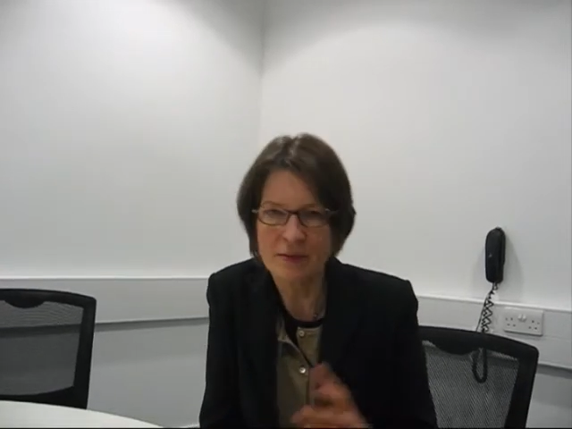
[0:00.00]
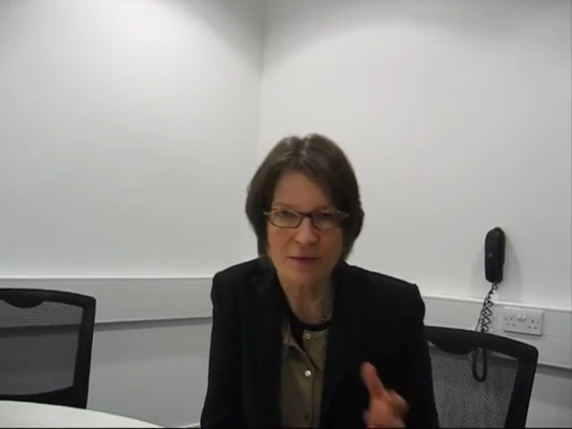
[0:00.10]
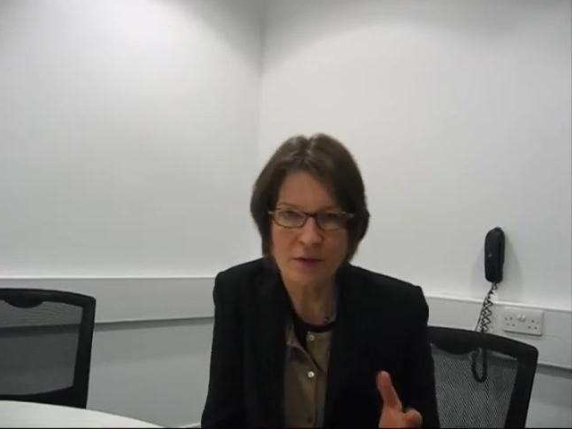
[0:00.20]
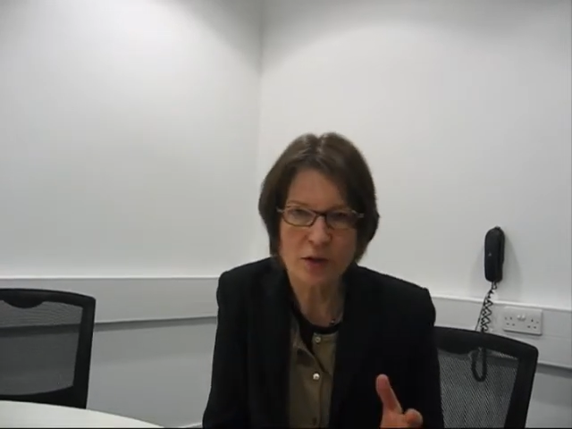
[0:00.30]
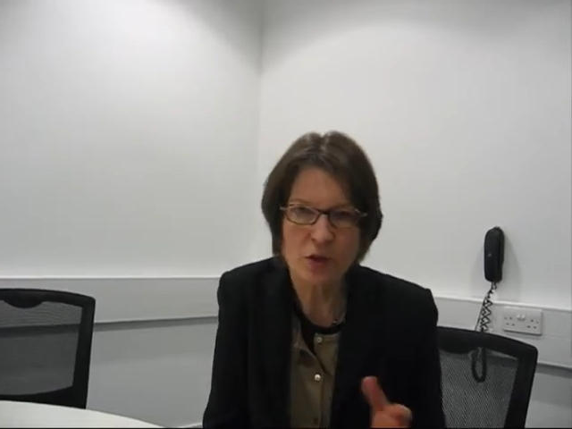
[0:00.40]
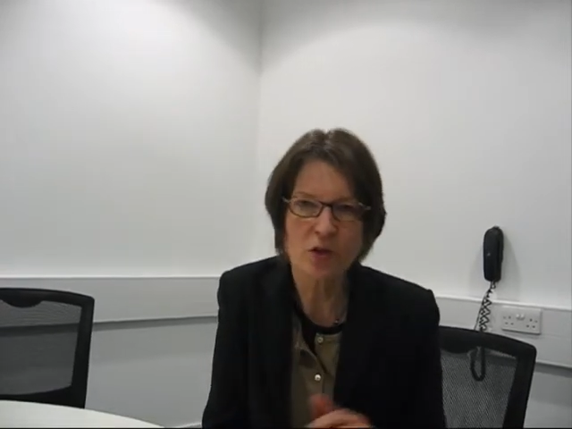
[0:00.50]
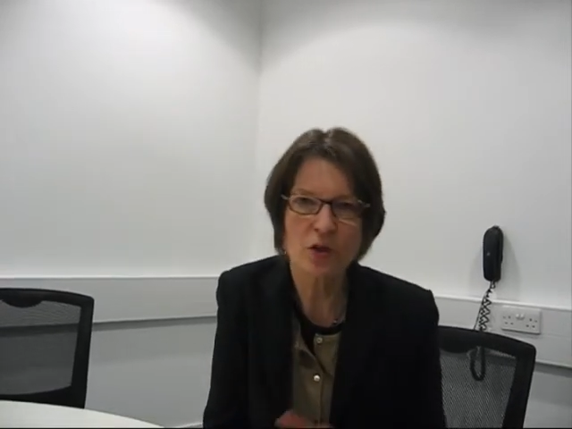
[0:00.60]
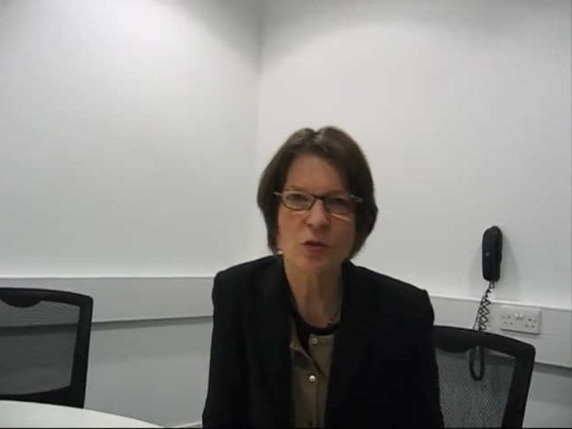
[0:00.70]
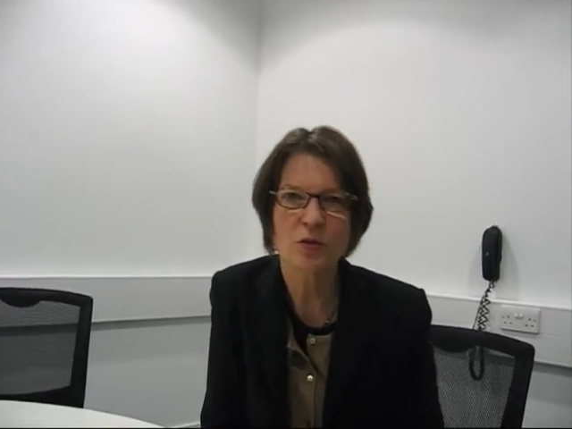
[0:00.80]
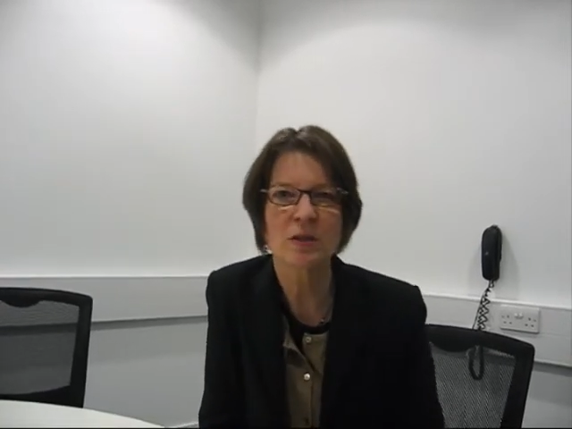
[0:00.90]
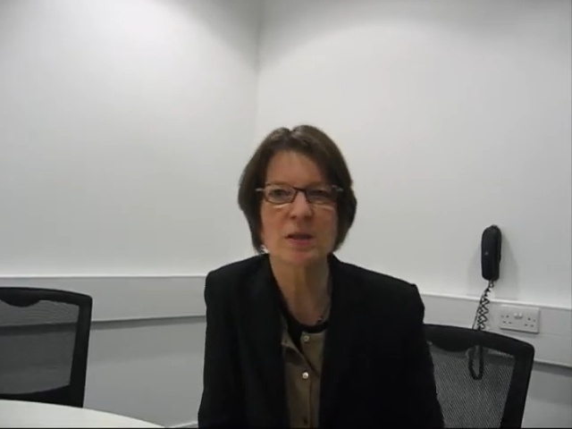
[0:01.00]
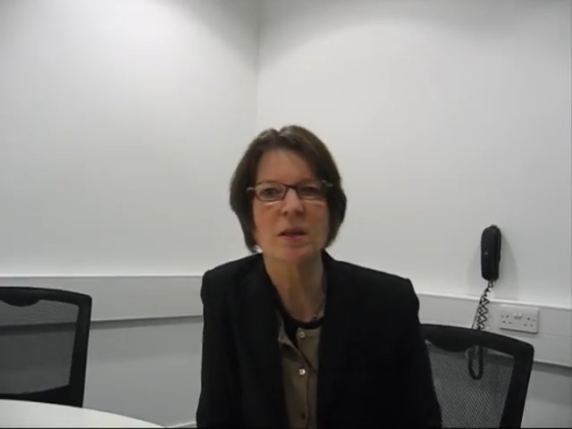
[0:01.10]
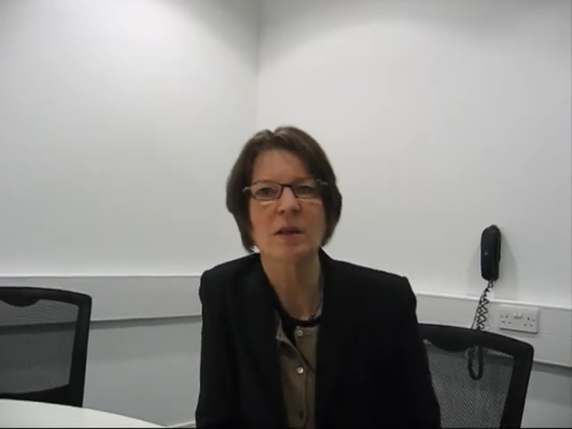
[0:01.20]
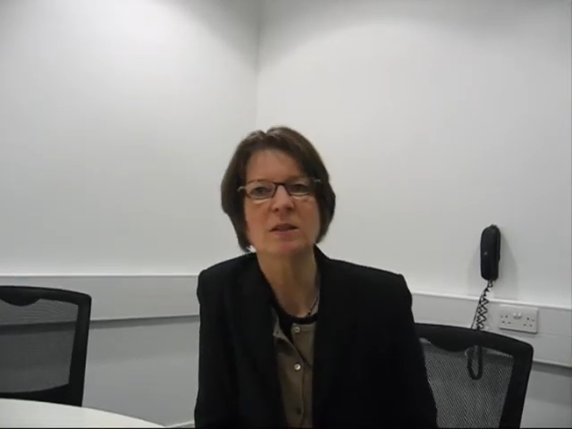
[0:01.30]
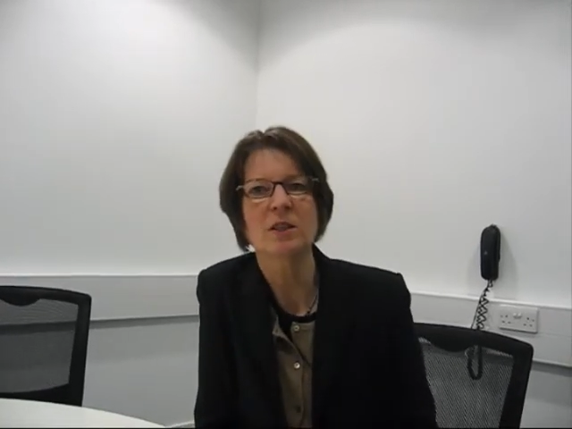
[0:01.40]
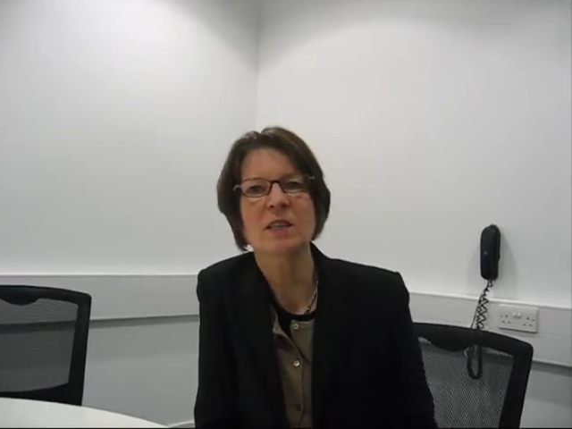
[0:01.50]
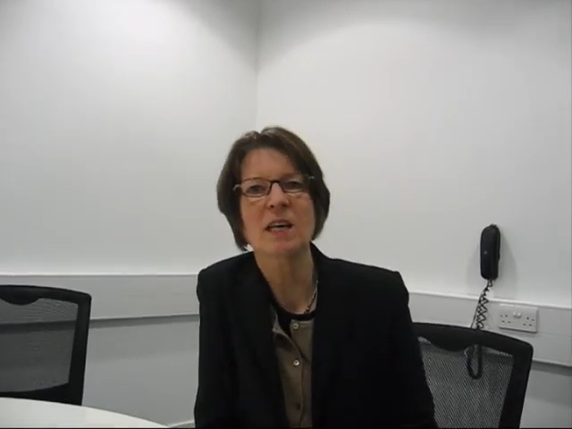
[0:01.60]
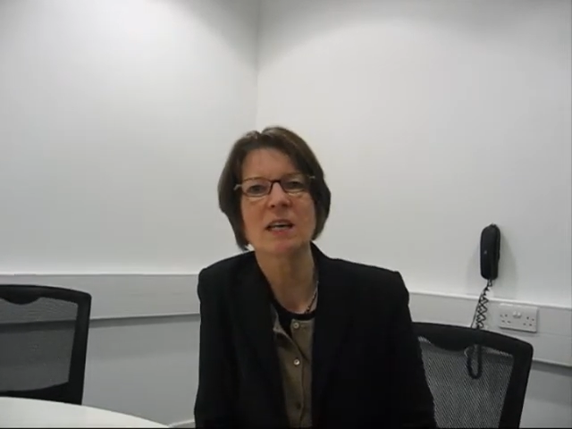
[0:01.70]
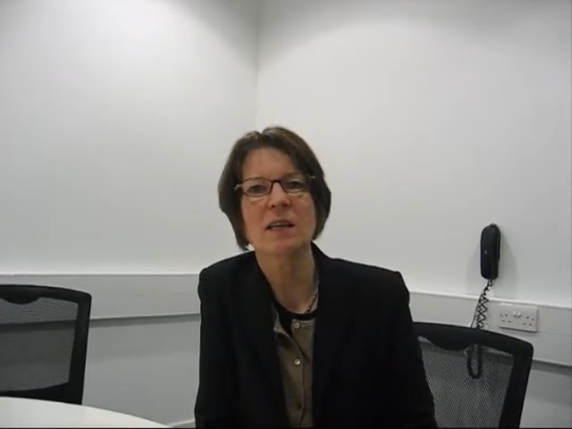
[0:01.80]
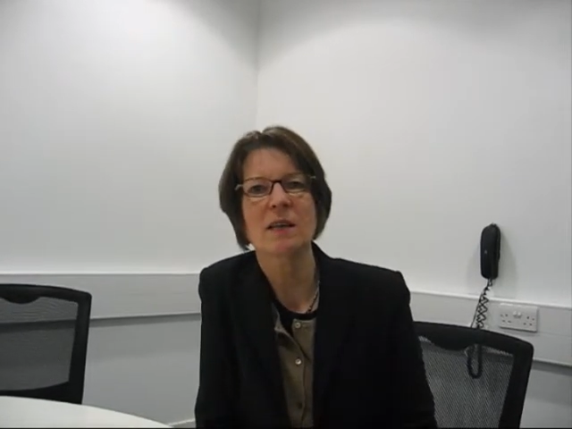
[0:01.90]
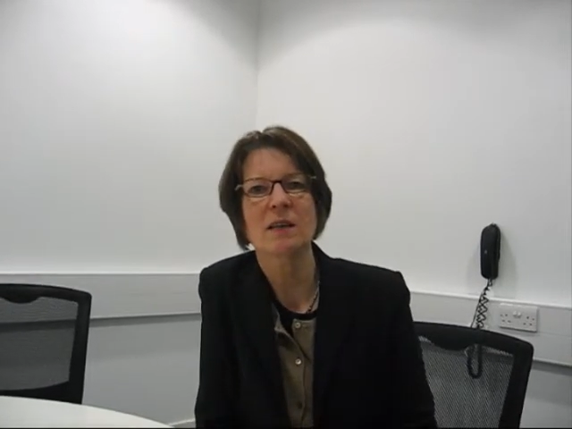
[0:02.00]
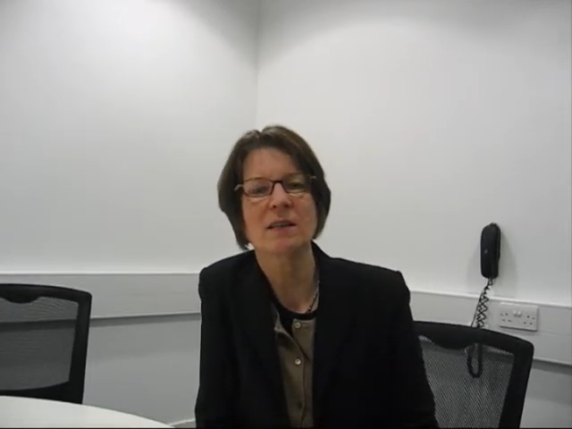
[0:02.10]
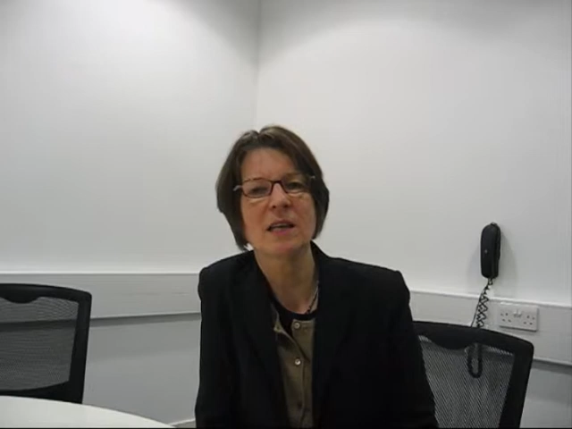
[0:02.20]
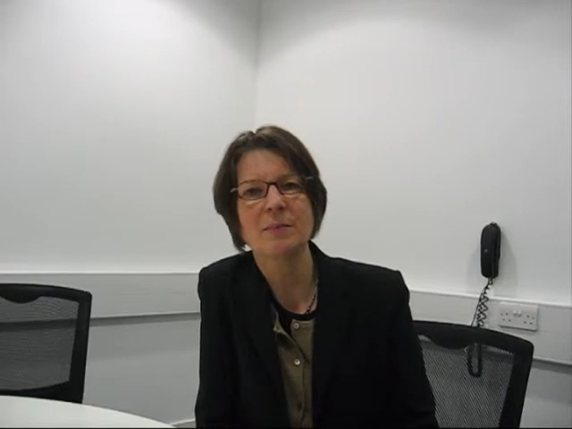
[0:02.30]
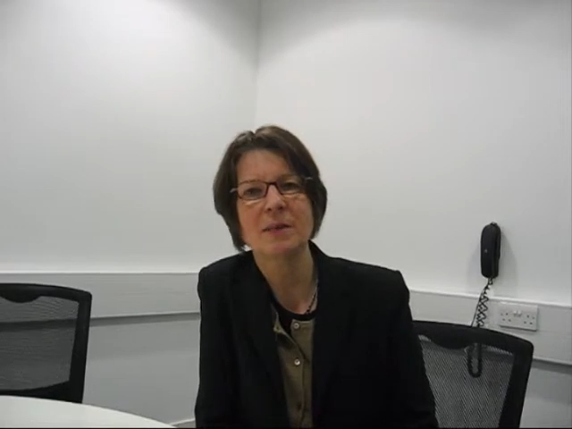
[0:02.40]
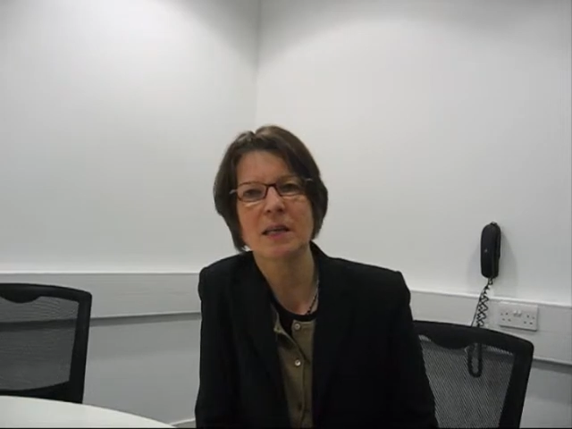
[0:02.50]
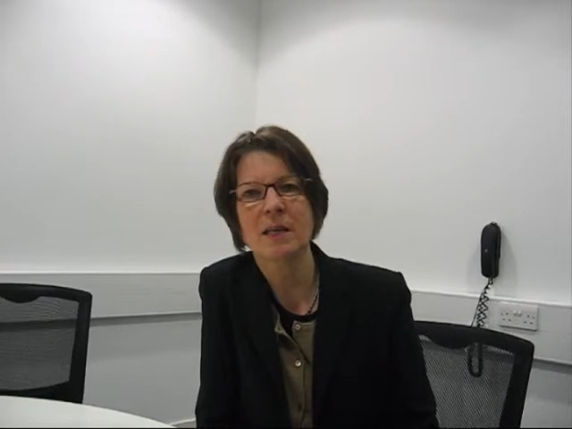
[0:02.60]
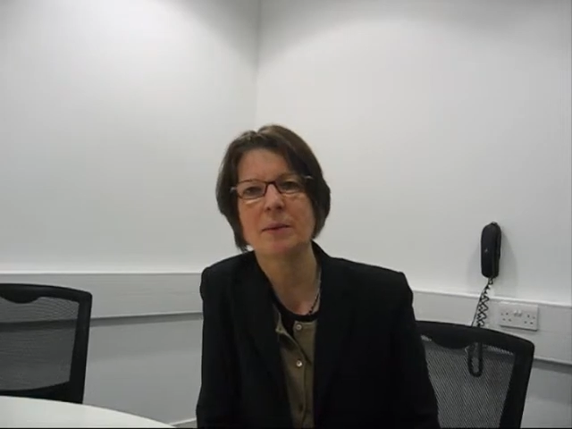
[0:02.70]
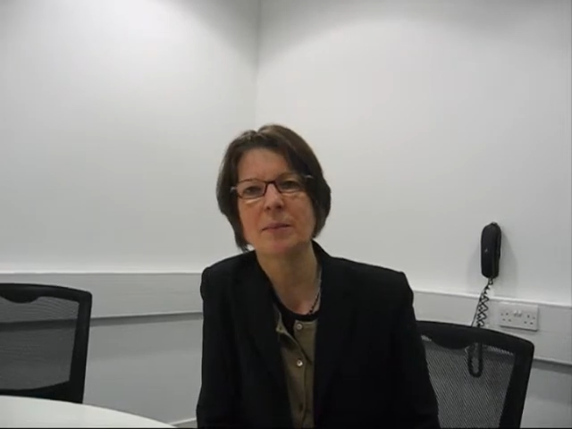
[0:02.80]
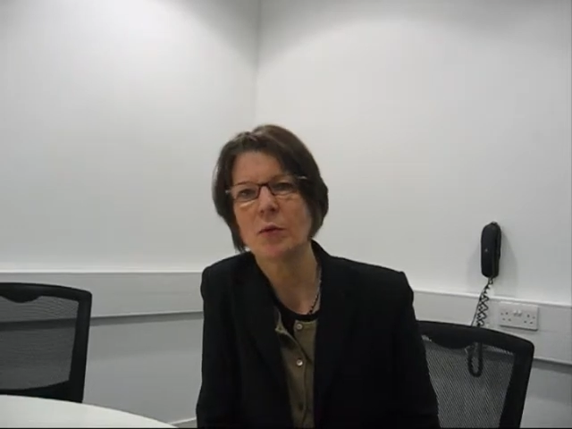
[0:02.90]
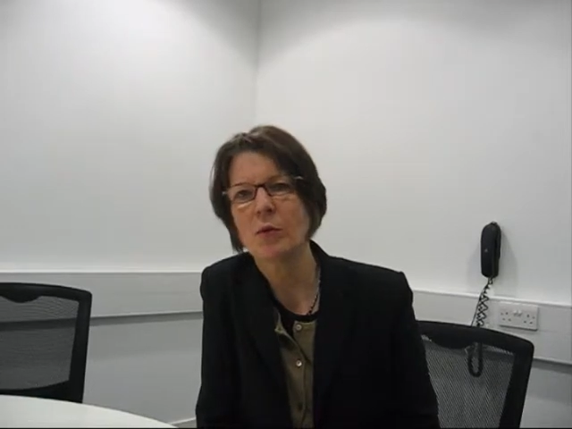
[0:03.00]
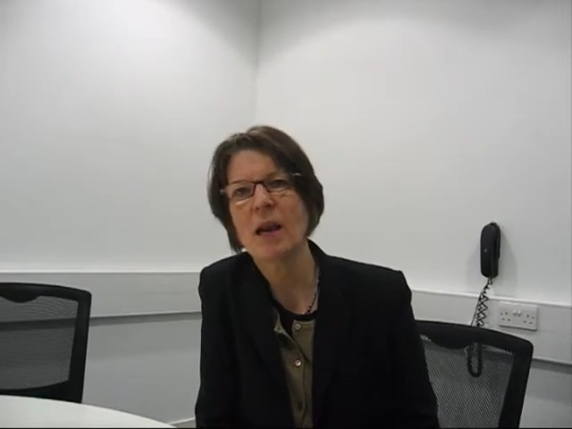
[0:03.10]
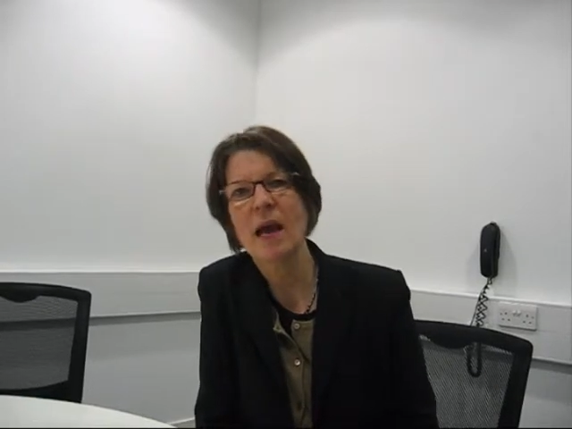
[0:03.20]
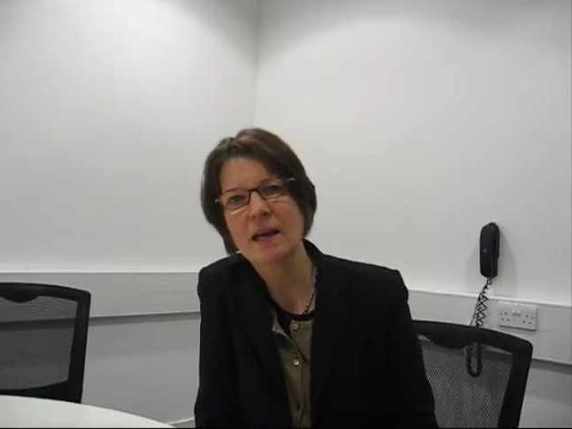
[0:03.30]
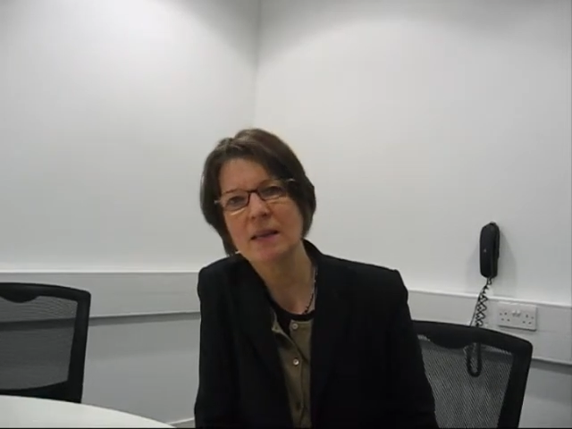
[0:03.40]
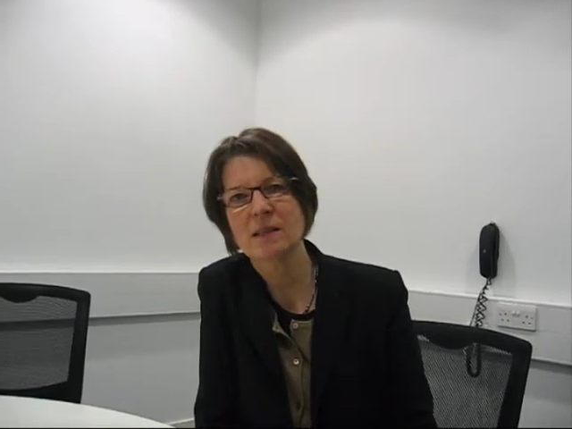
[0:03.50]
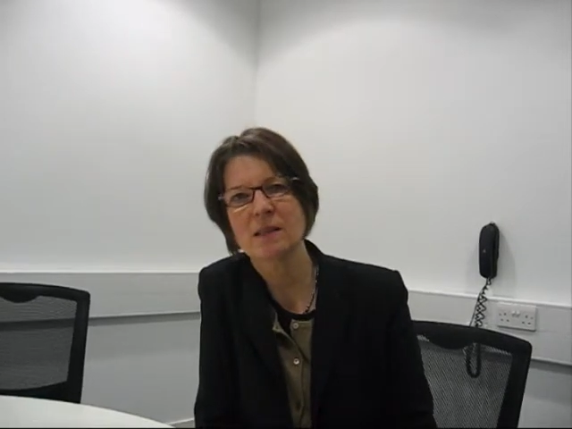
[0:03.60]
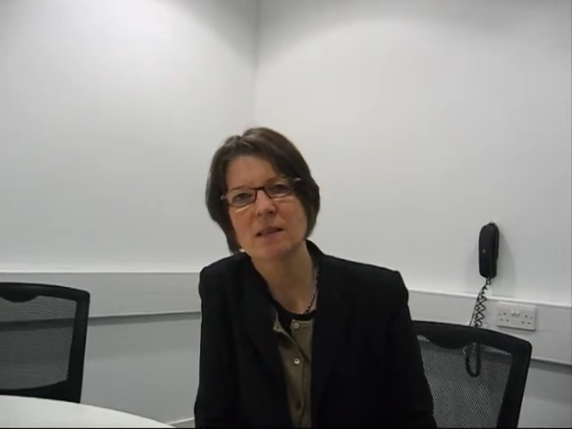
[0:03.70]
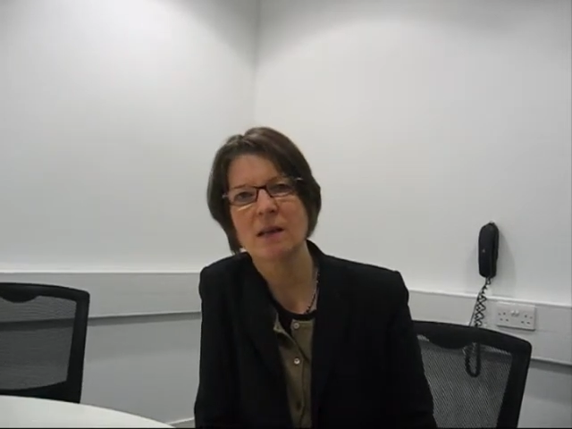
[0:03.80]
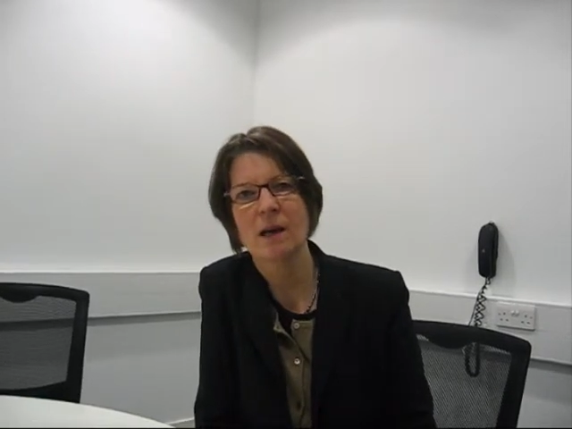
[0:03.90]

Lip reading: photo shoot, just getting the celebrity in a little bit more relaxed